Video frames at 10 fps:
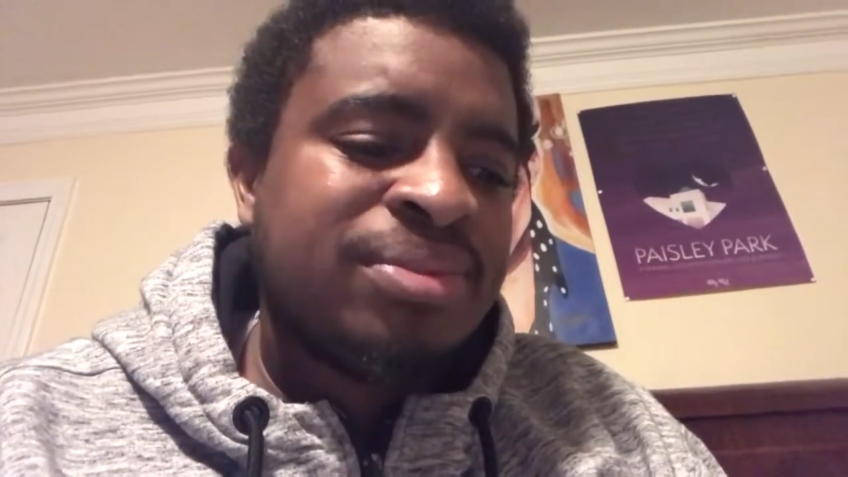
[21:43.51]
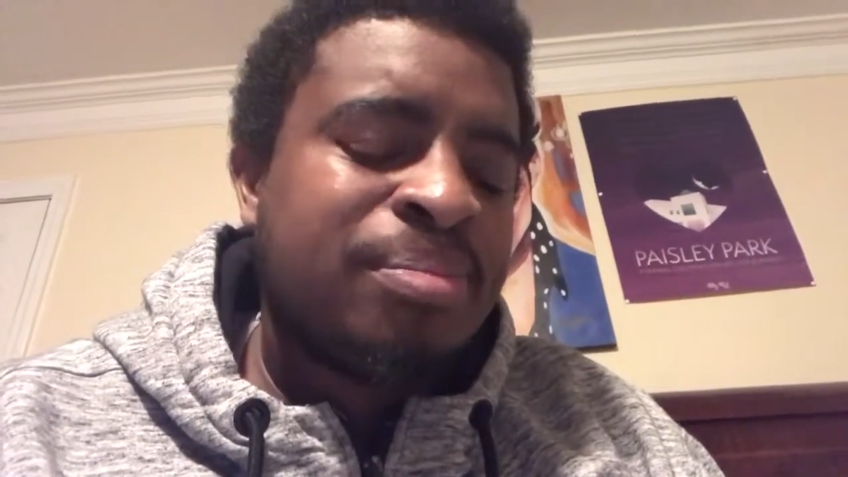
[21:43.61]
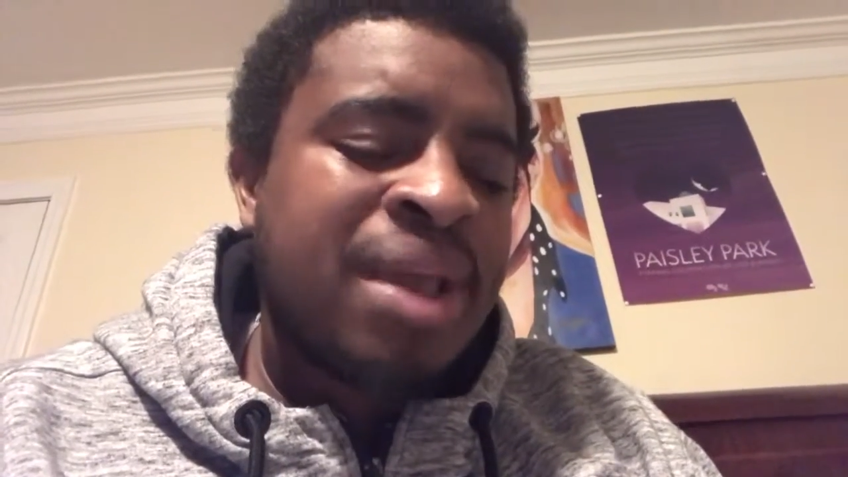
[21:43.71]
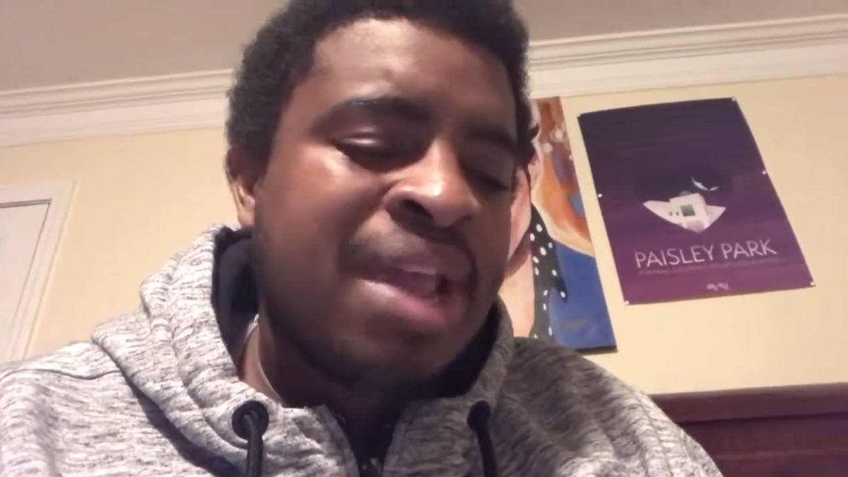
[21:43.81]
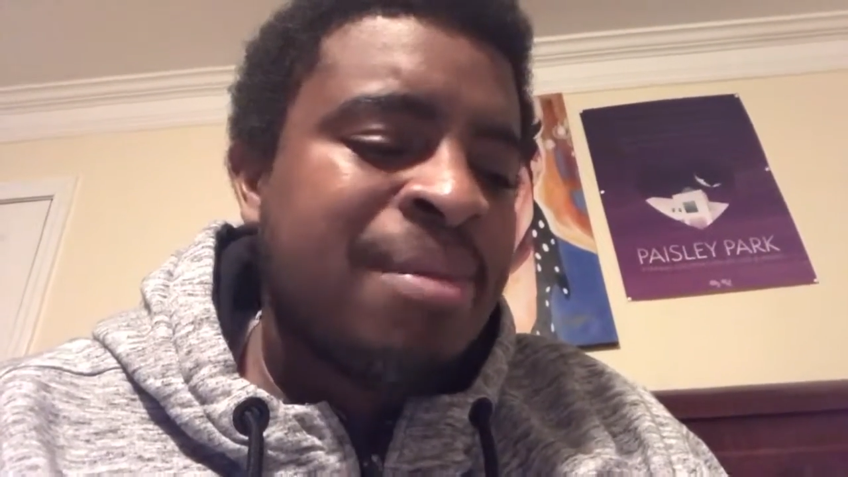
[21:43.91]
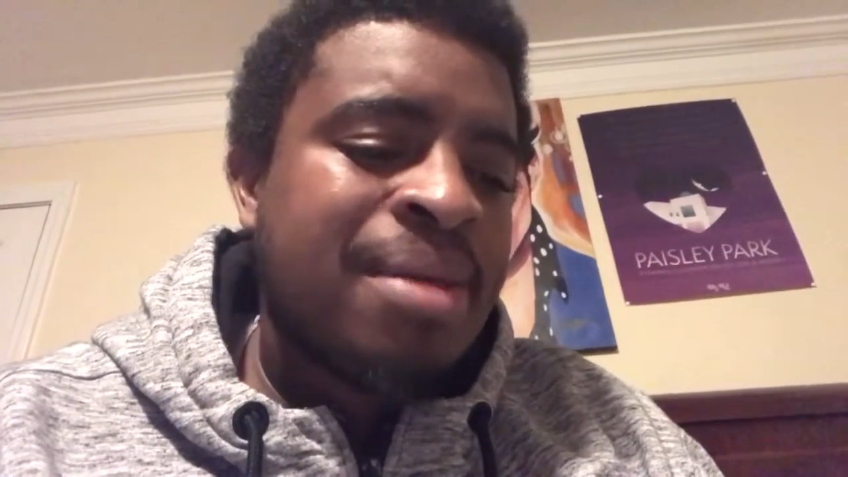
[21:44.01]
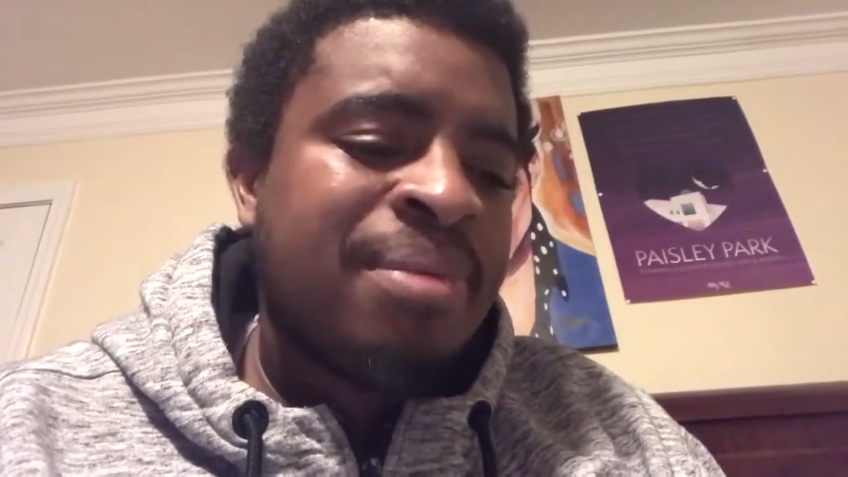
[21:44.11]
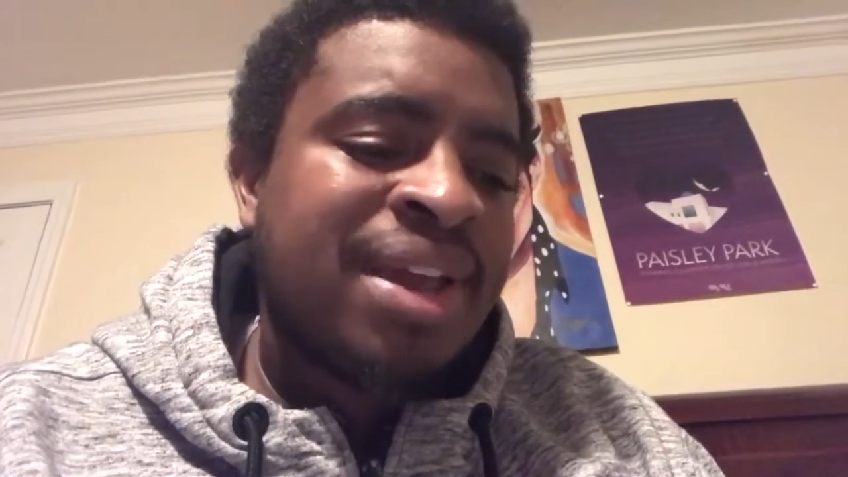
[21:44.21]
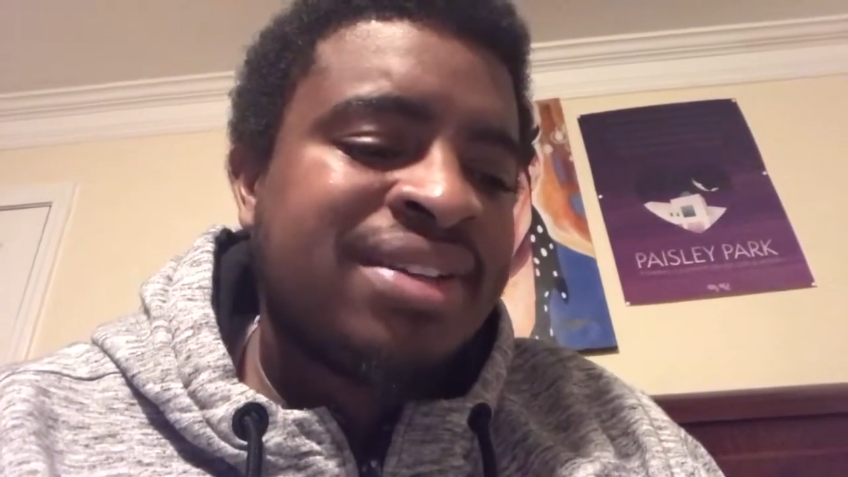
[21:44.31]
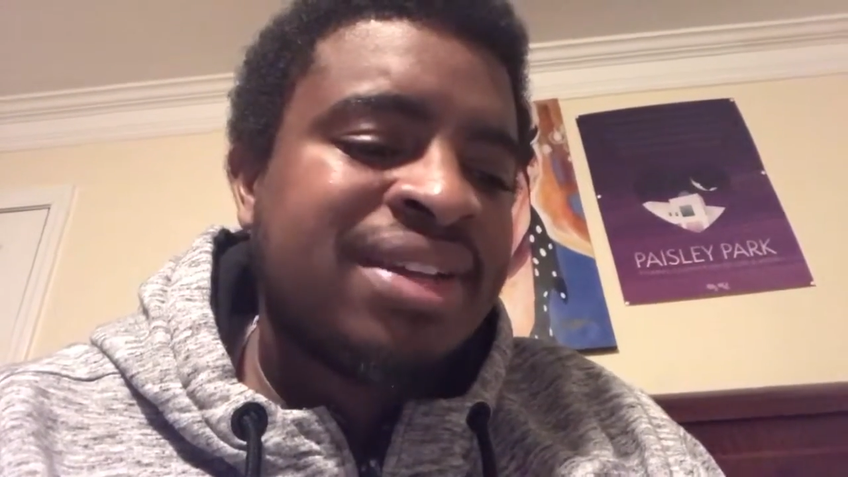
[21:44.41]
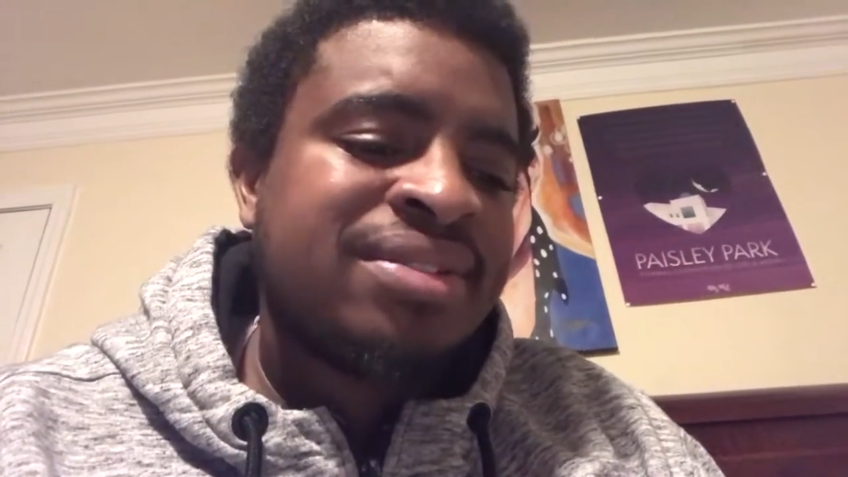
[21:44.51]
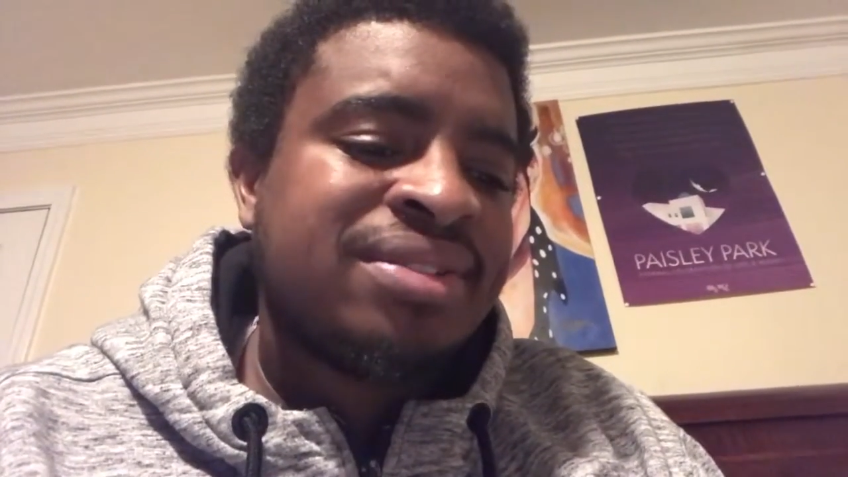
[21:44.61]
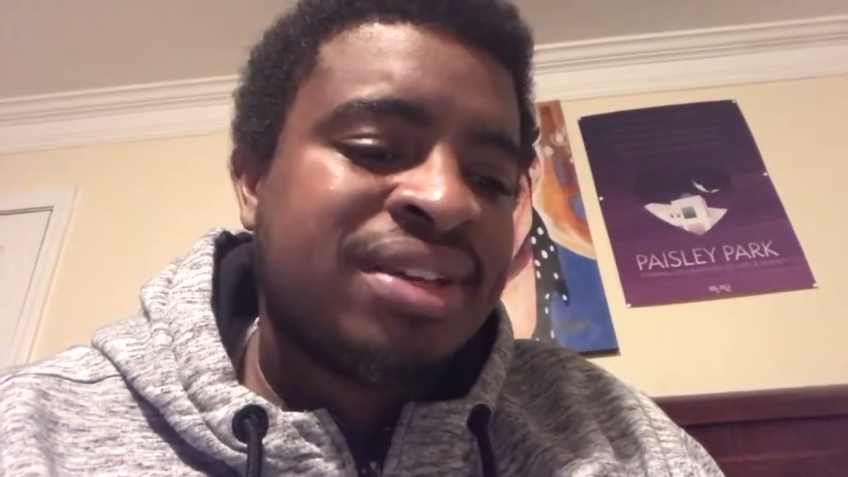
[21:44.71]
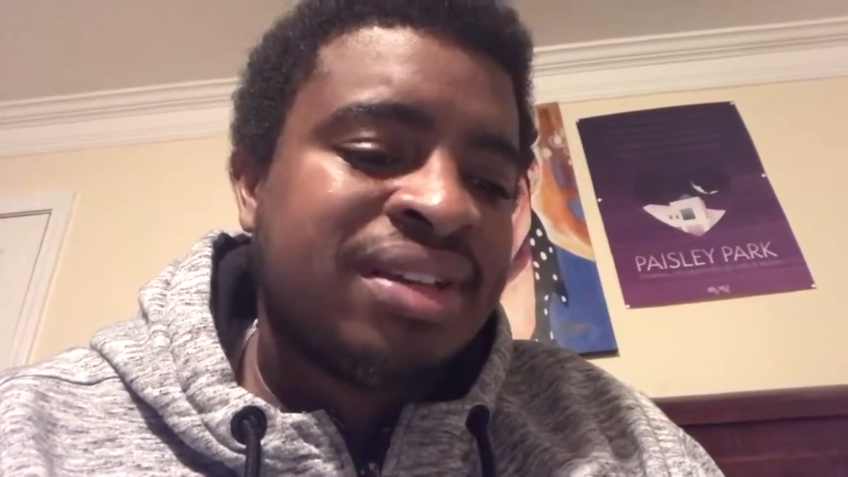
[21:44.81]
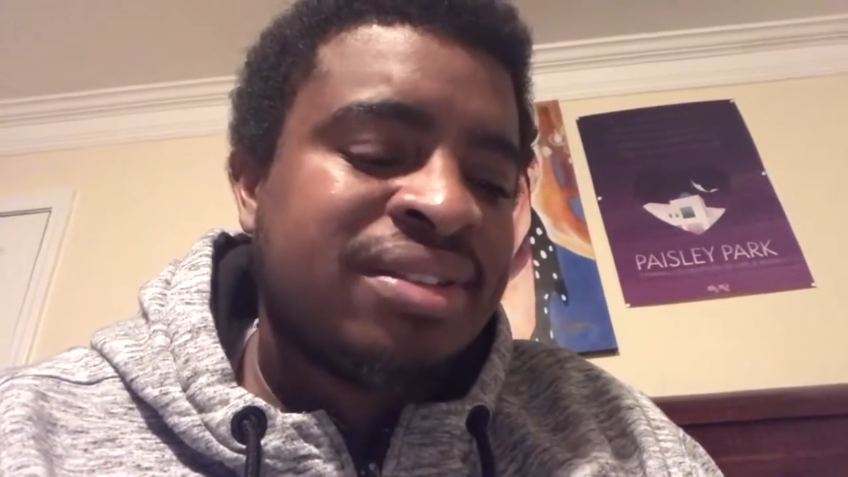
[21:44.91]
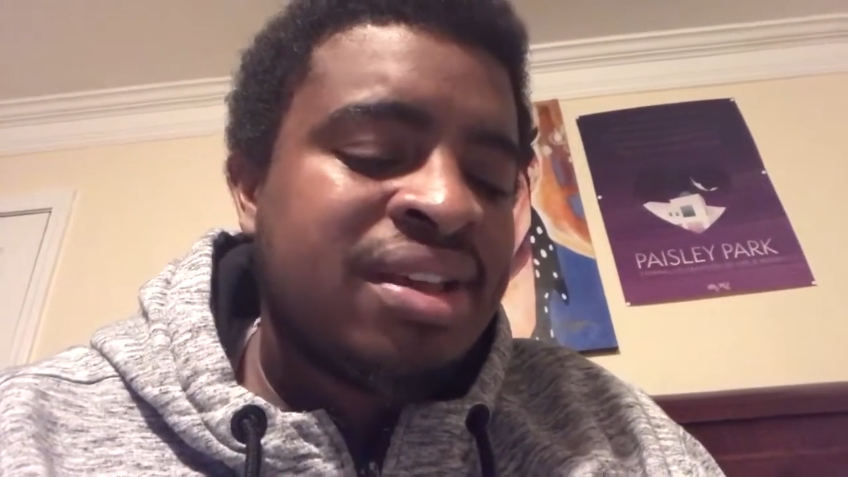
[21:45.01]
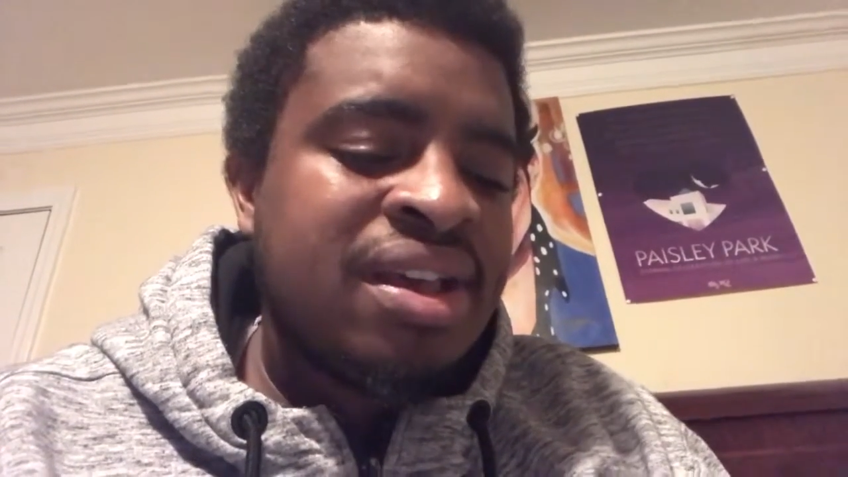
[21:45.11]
Pangman Page has 6.